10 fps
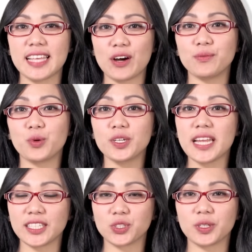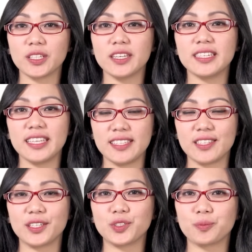sound more natural and
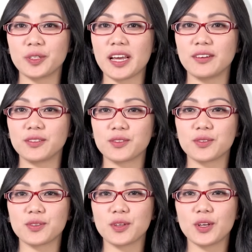easier to pronounce.